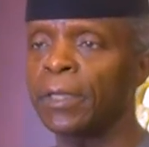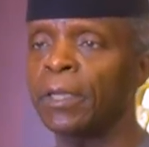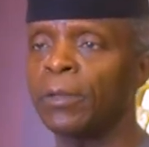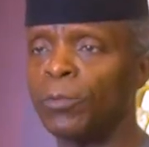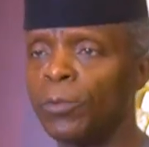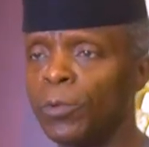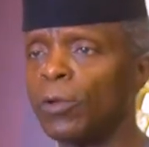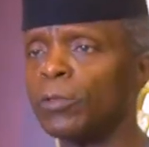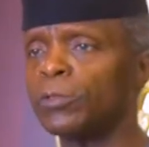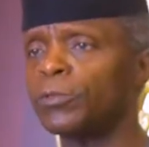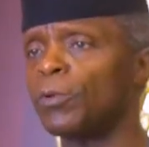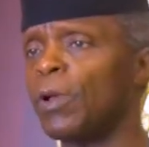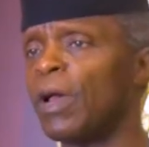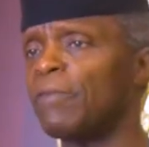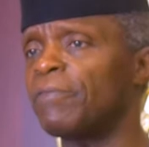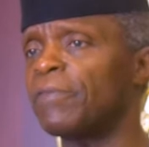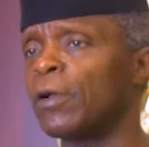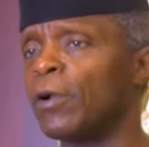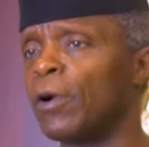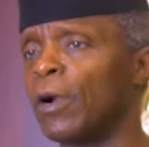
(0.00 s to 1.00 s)
We also
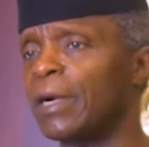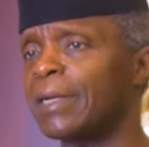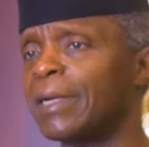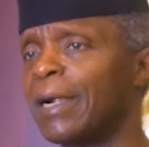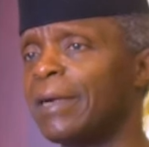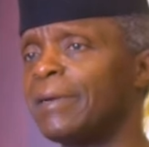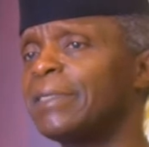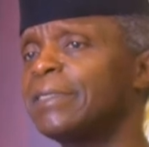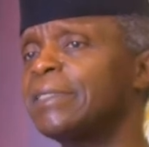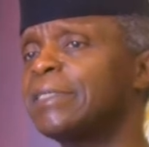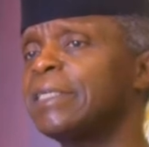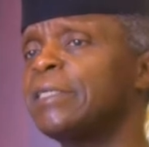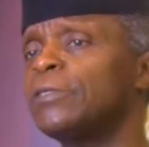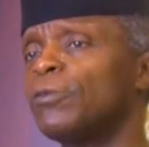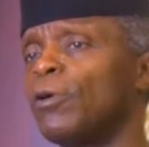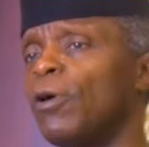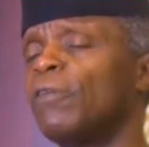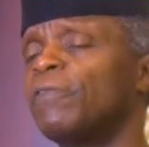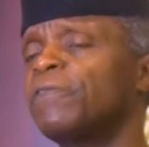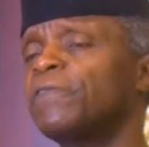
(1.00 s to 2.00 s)
have the Guaranteed
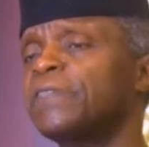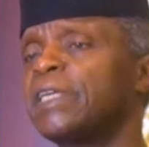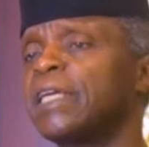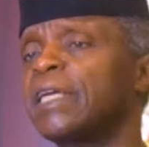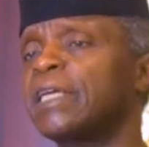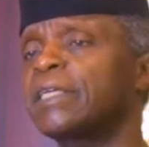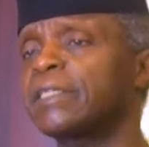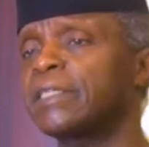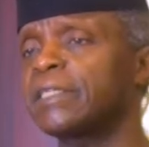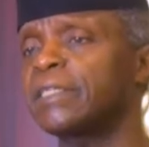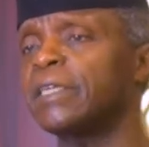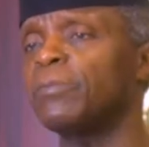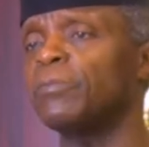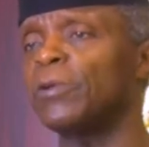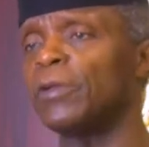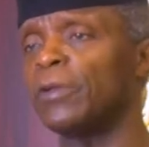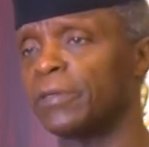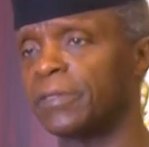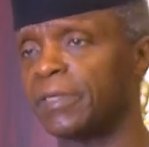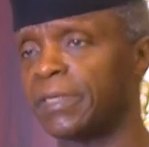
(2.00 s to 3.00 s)
Offtake
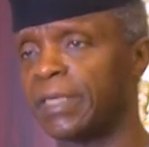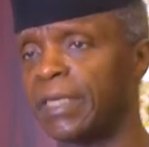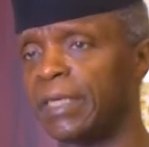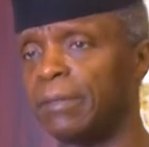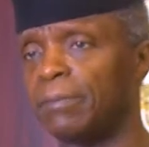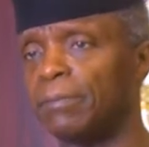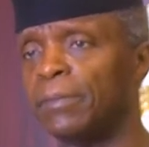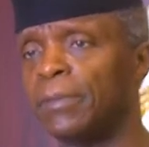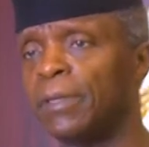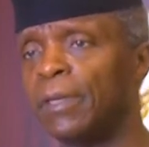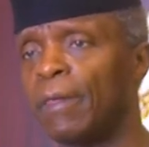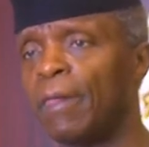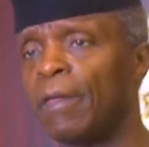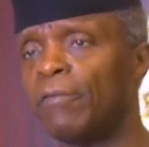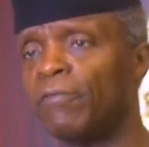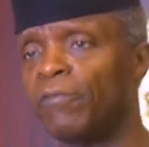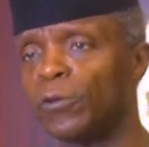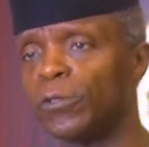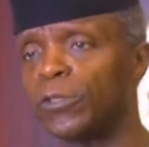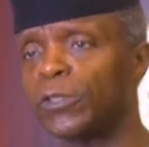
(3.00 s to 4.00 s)
Stimulus Scheme
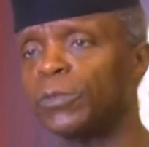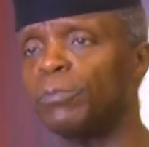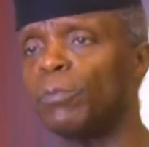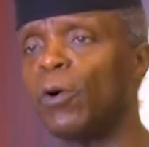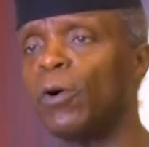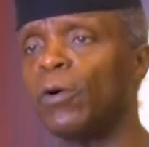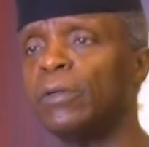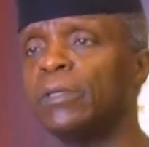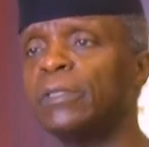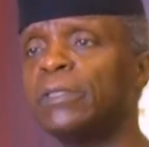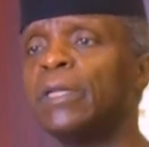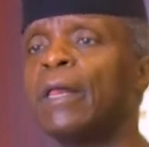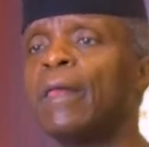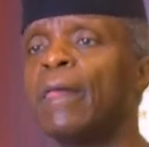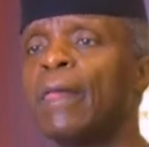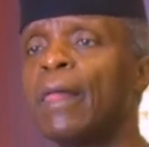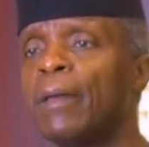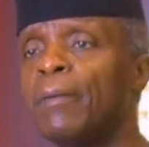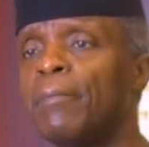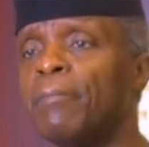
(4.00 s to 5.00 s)
for small,
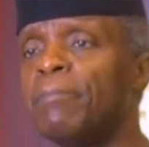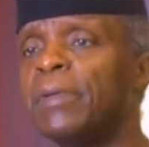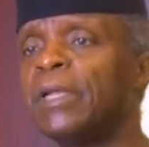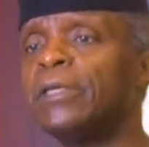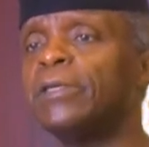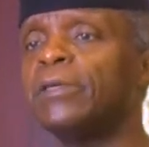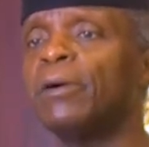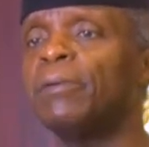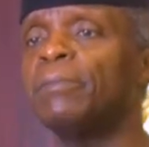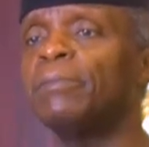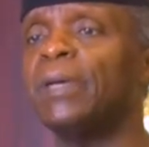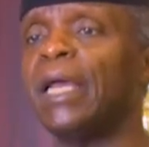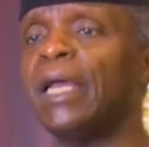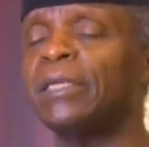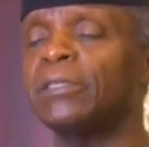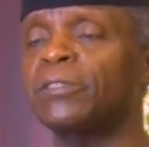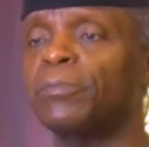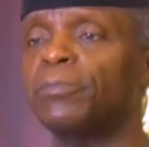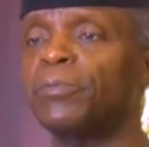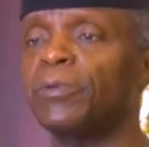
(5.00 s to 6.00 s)
medium
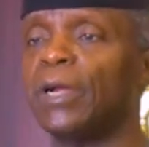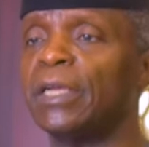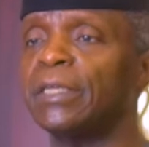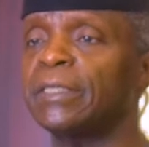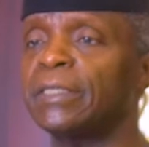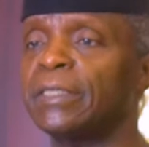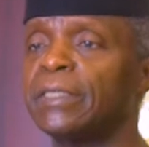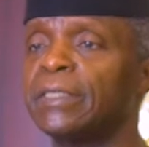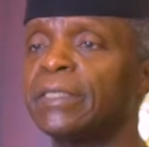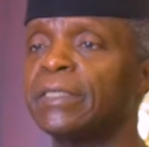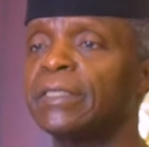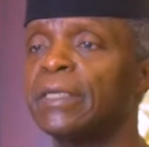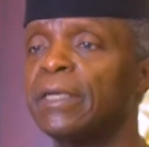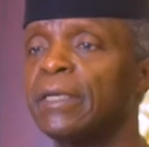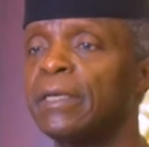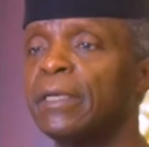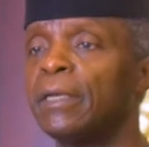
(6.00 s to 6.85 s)
enterprises,